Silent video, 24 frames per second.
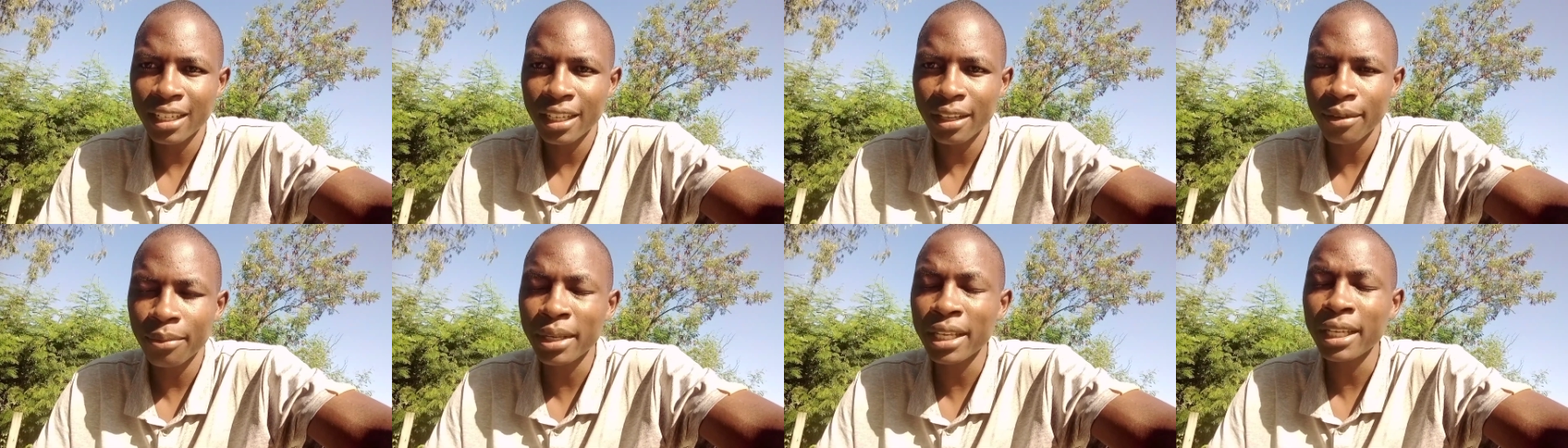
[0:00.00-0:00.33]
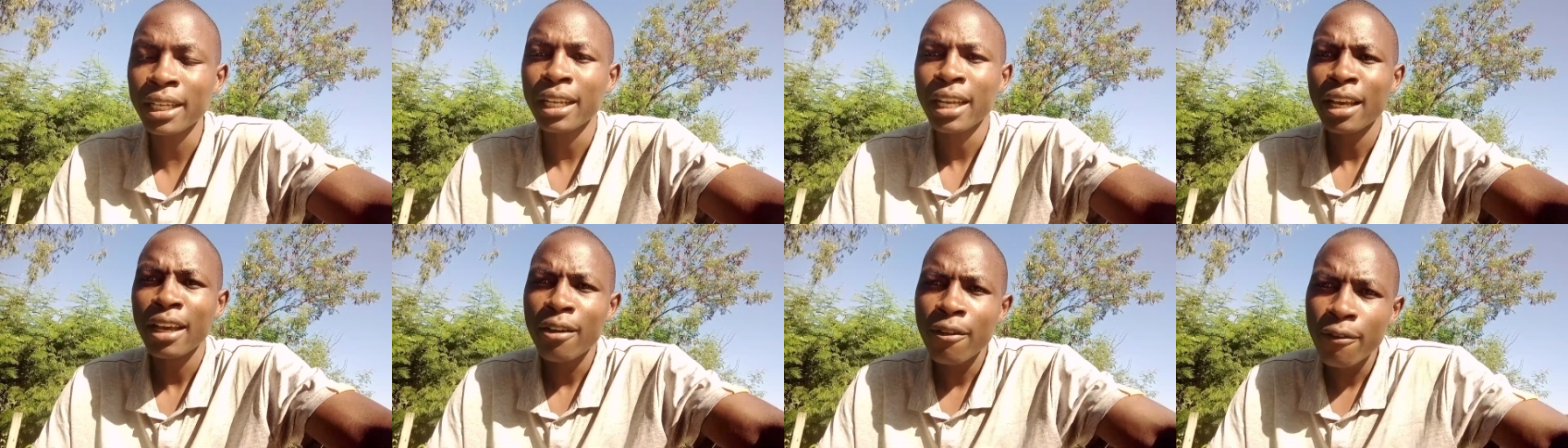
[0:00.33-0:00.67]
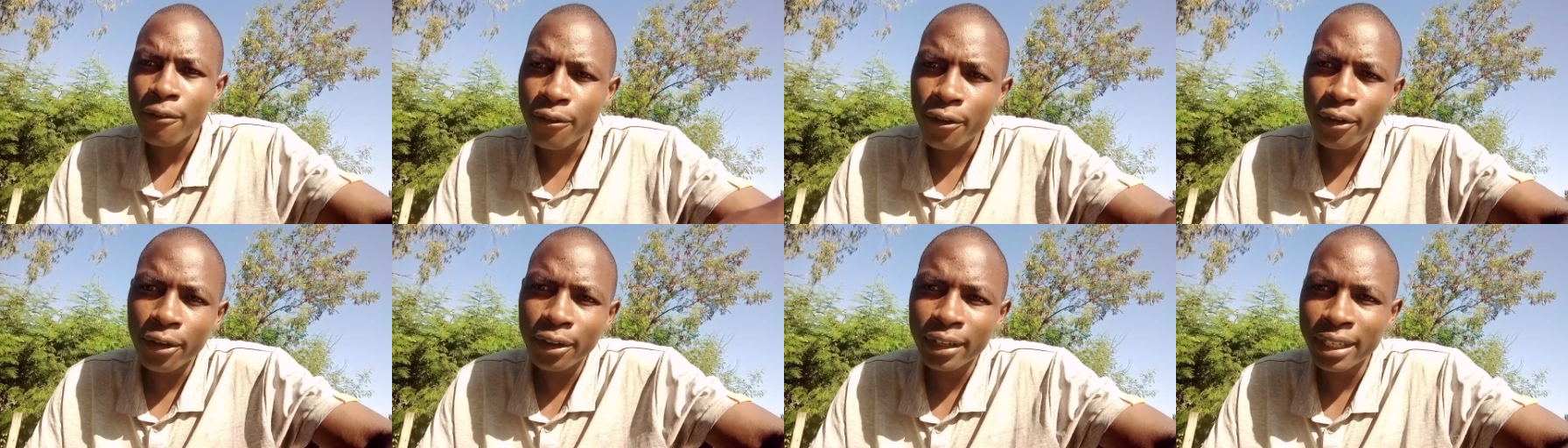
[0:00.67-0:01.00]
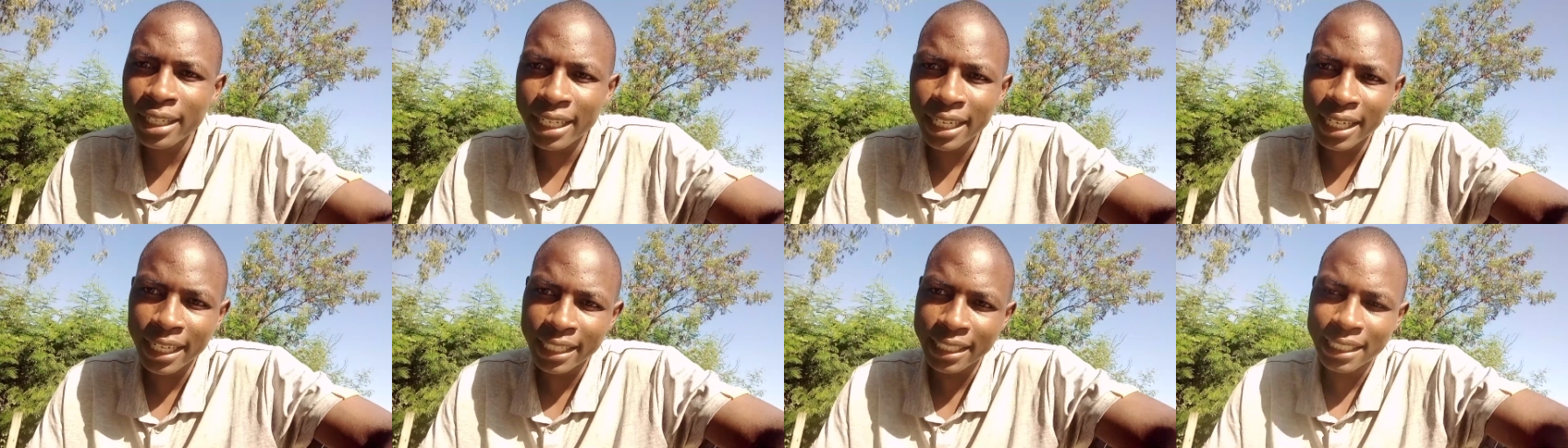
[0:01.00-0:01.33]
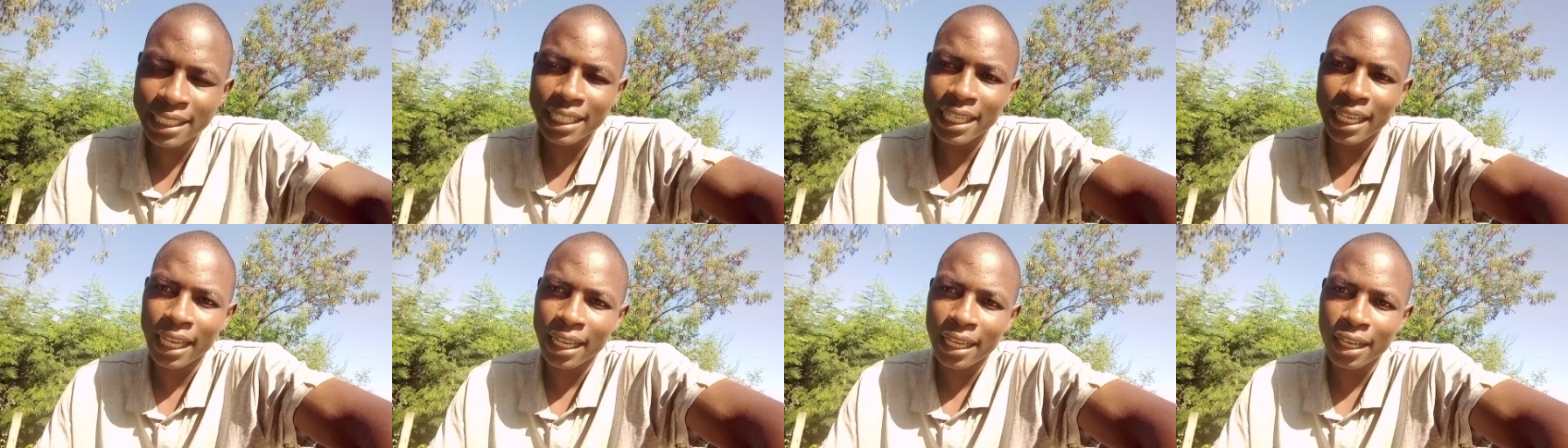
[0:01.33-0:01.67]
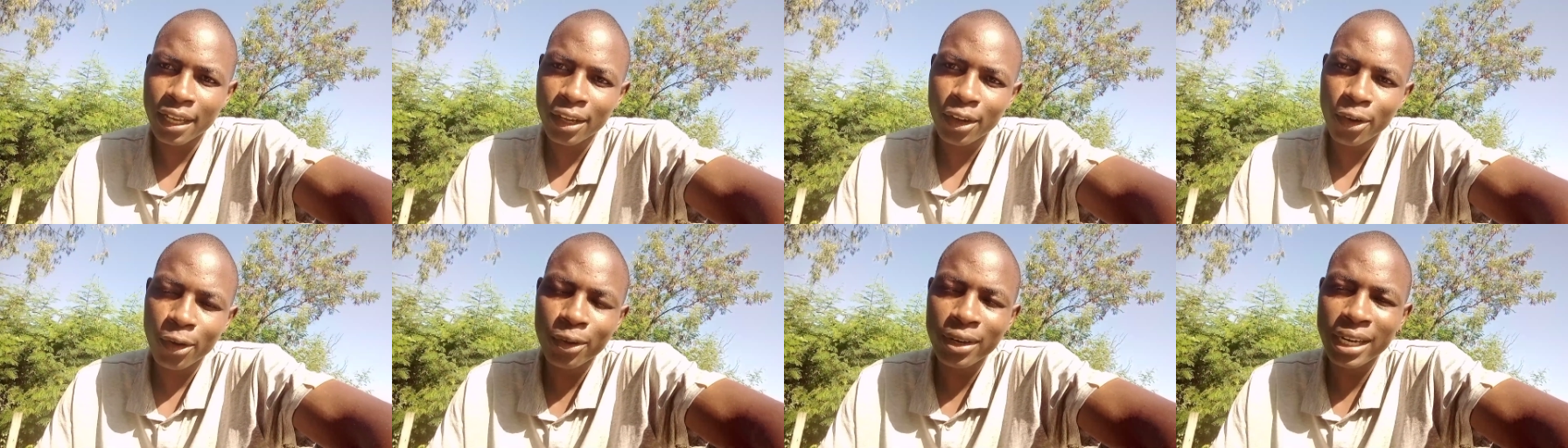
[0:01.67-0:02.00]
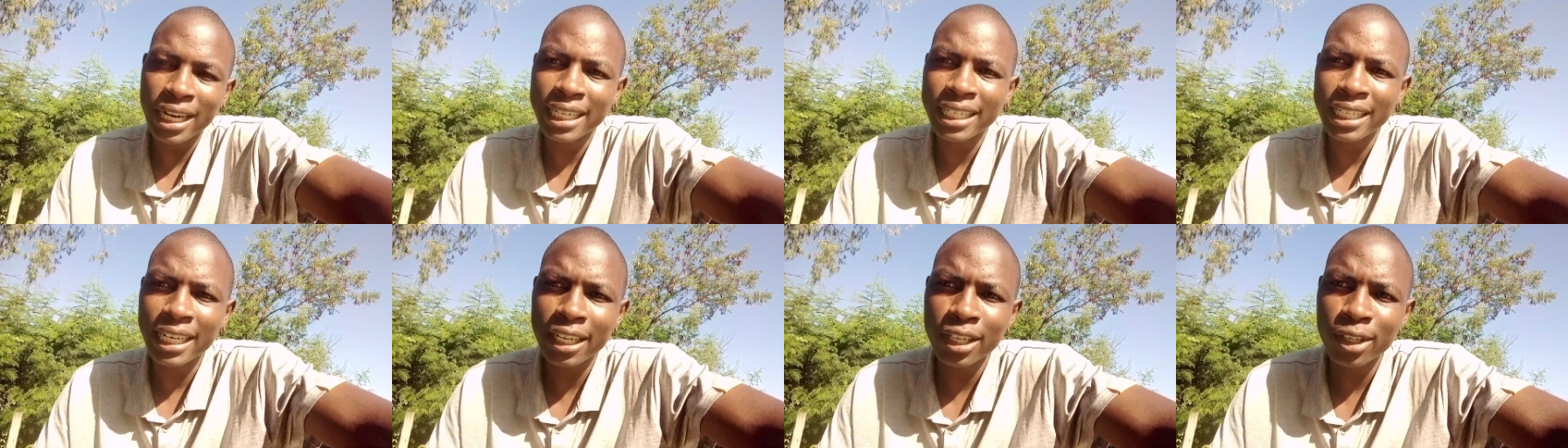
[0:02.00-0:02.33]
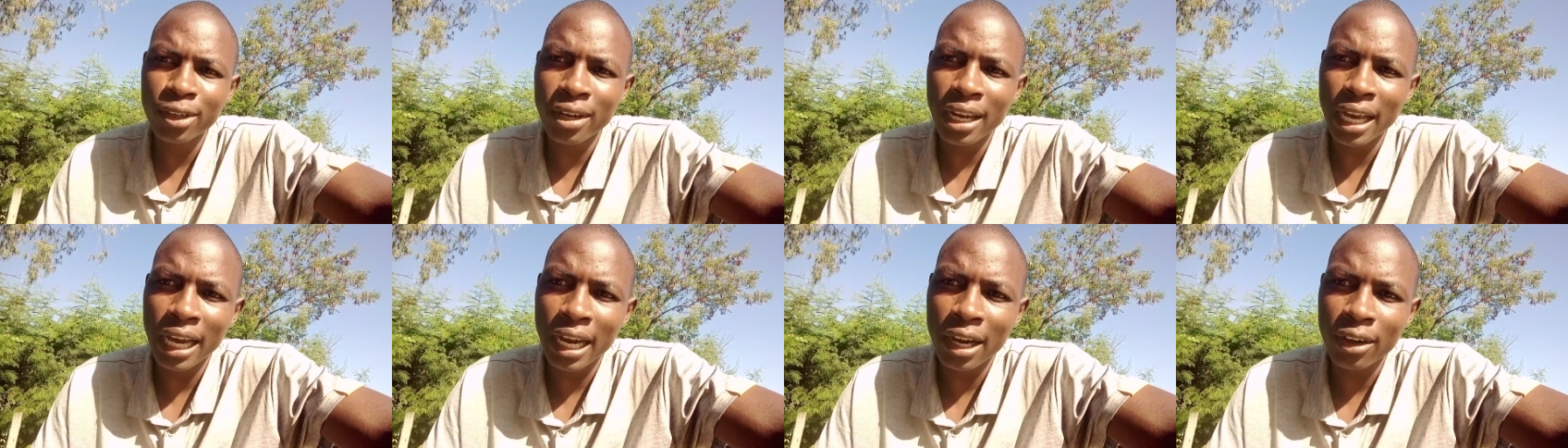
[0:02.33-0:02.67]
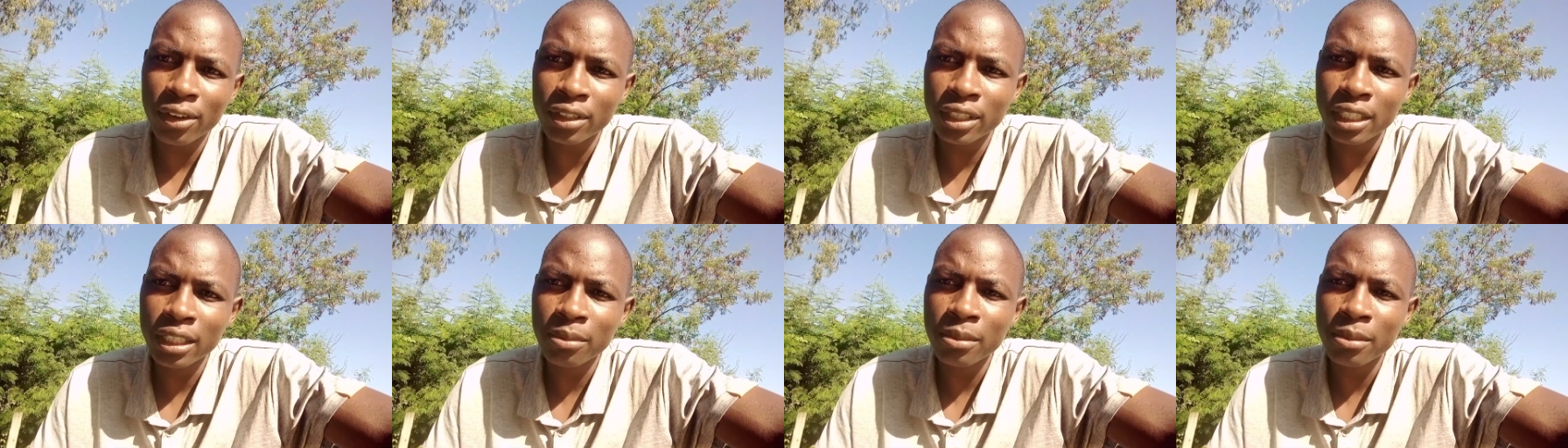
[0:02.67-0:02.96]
I mean, four trades on a $10 account.